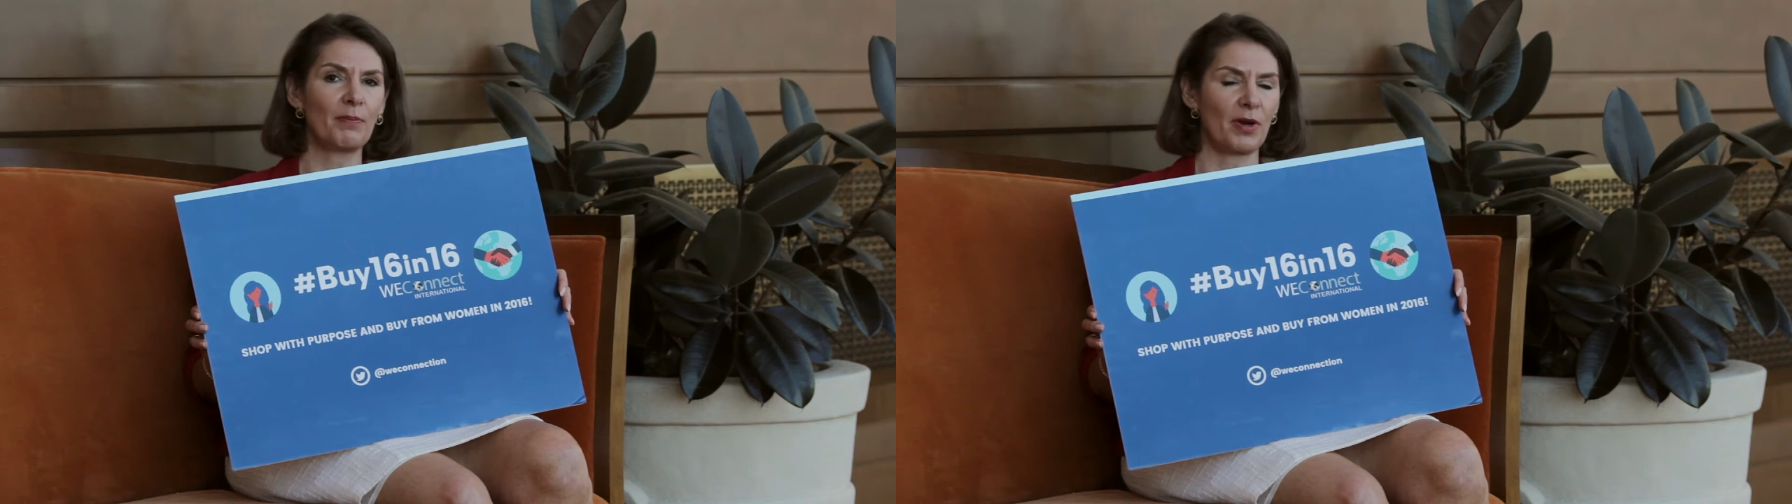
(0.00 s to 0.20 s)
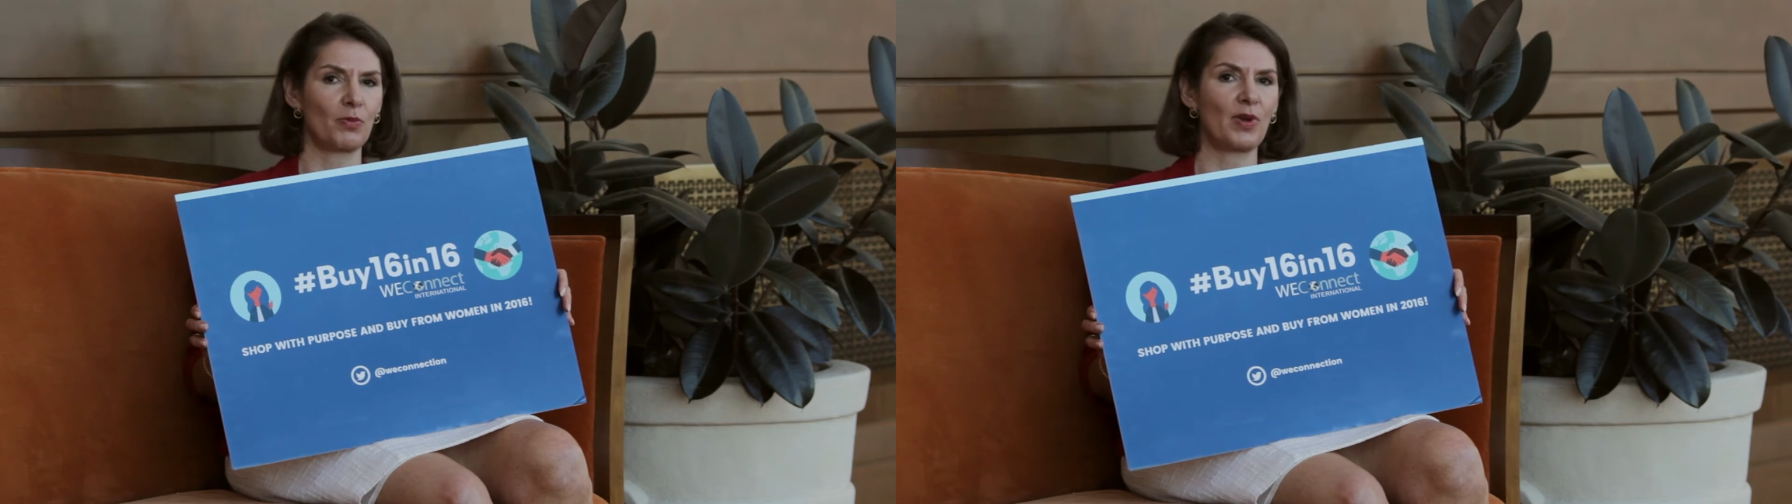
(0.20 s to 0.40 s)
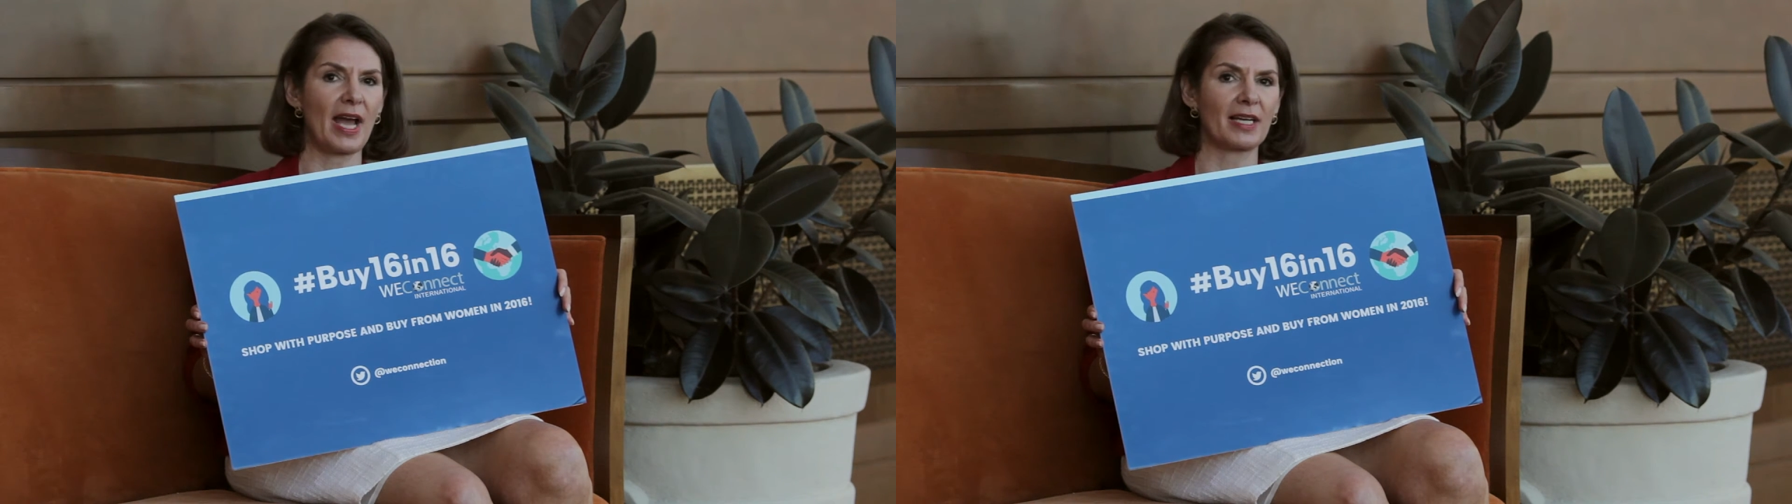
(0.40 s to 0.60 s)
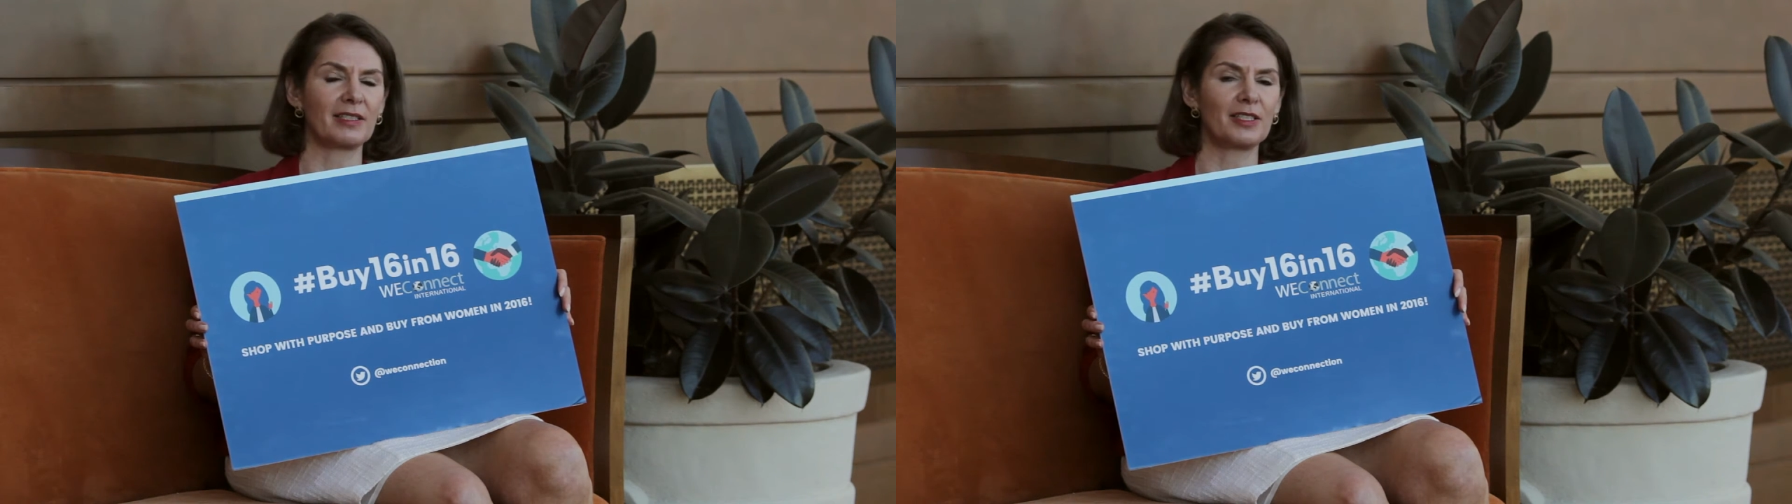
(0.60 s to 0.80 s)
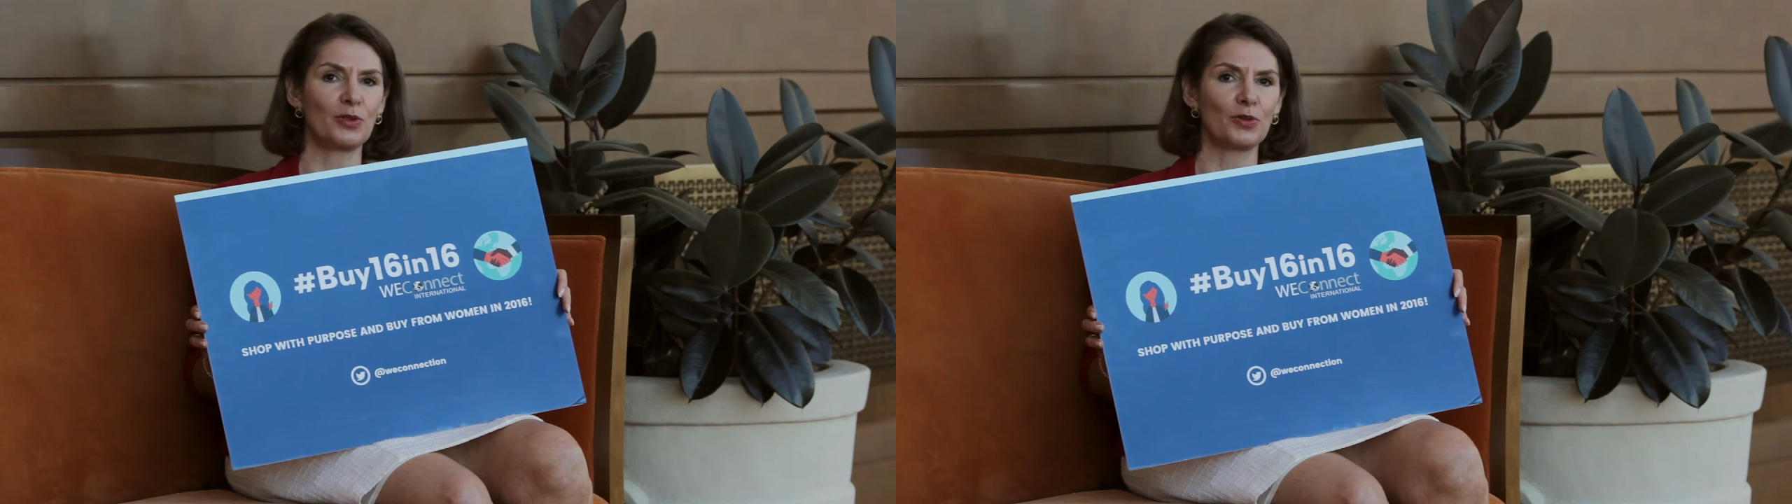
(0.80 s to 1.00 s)
but we
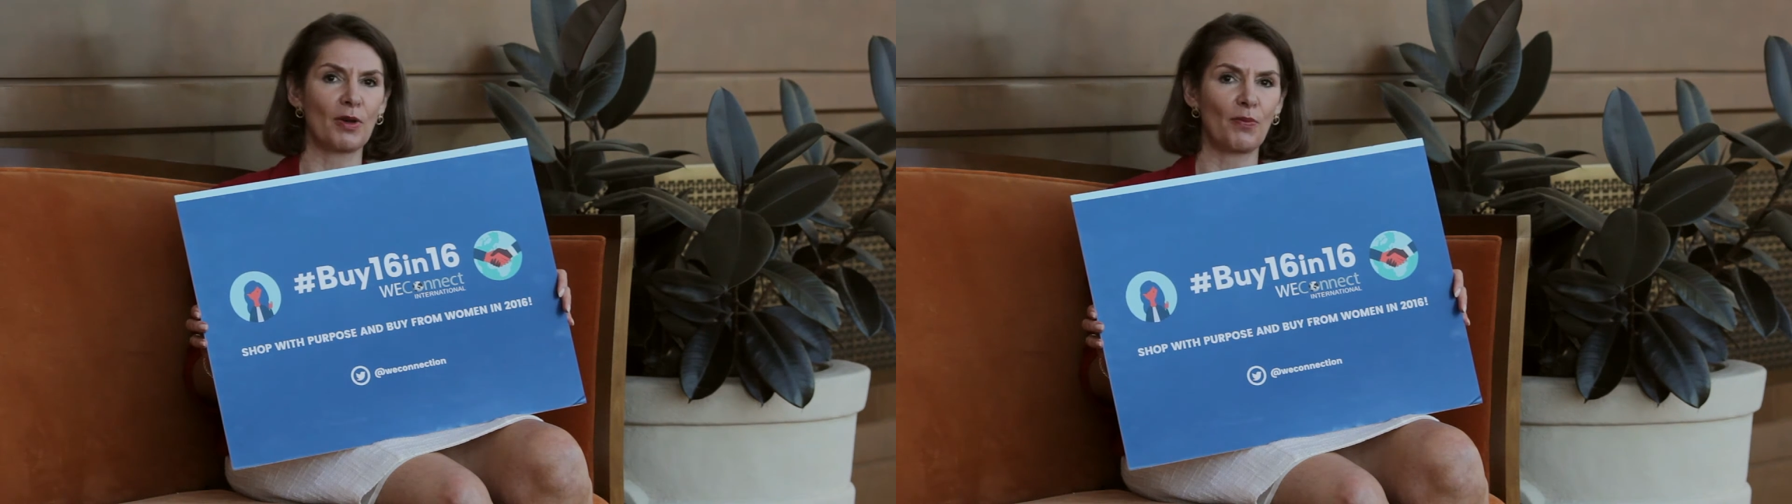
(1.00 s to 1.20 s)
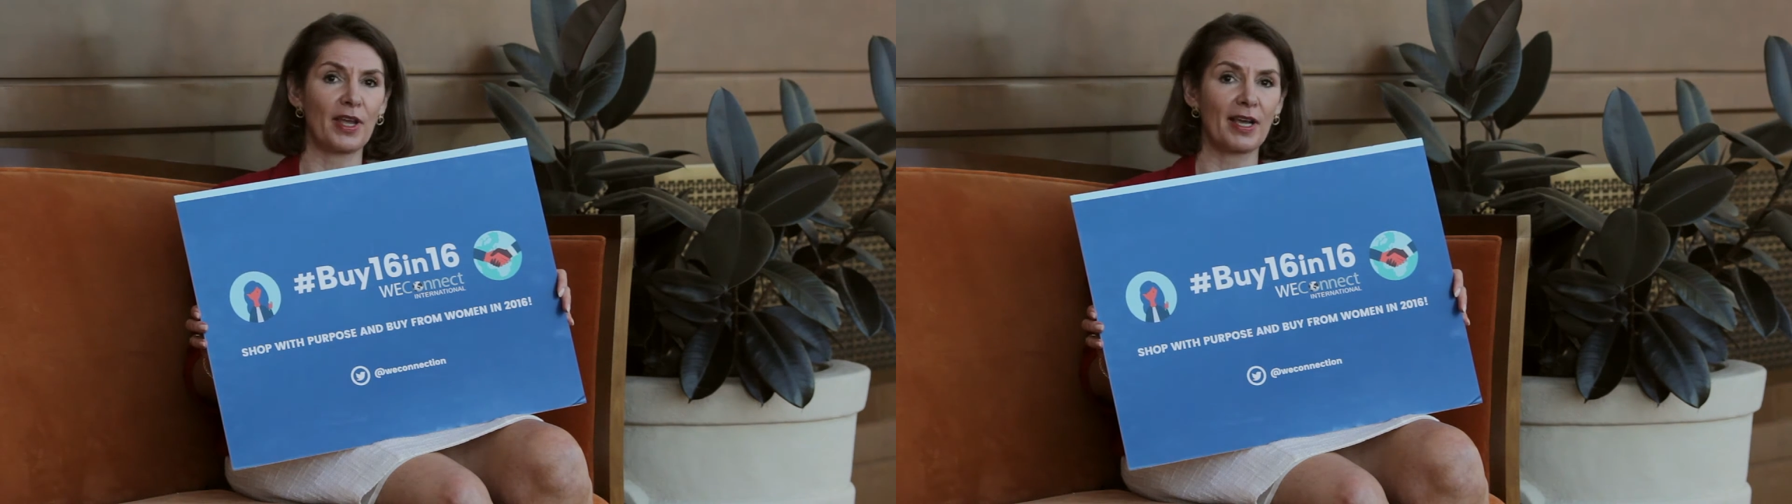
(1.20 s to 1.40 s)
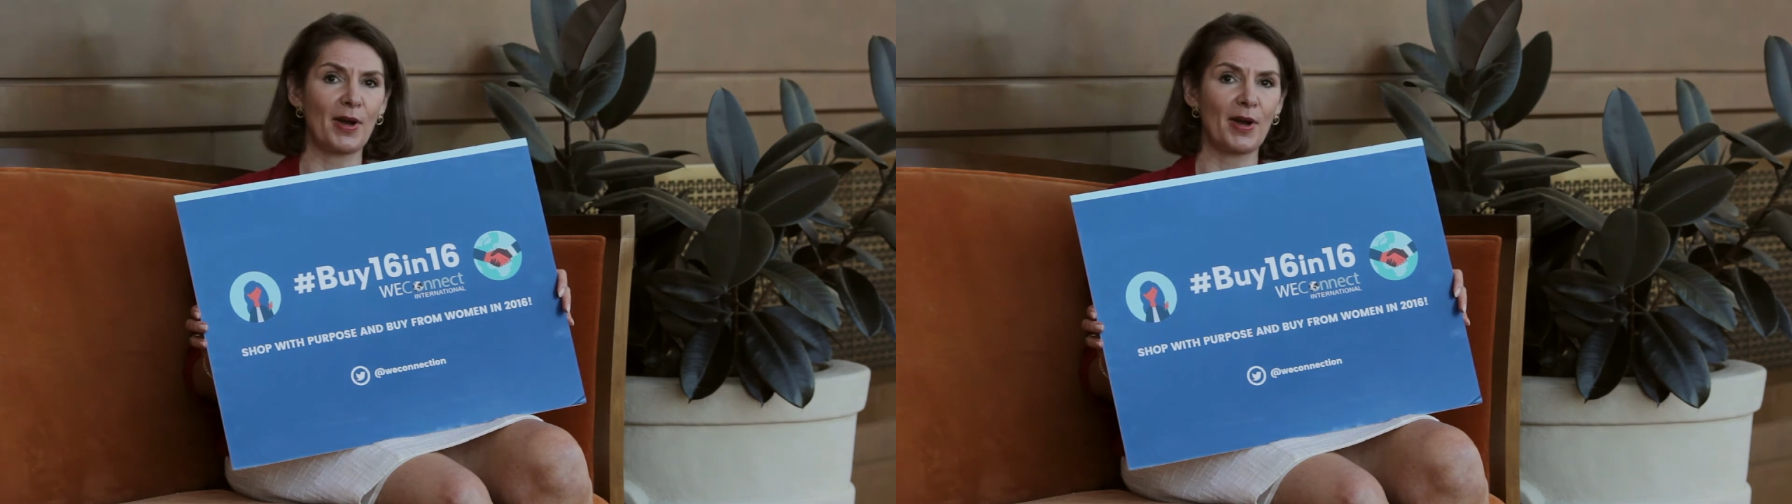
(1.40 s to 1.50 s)
actually do something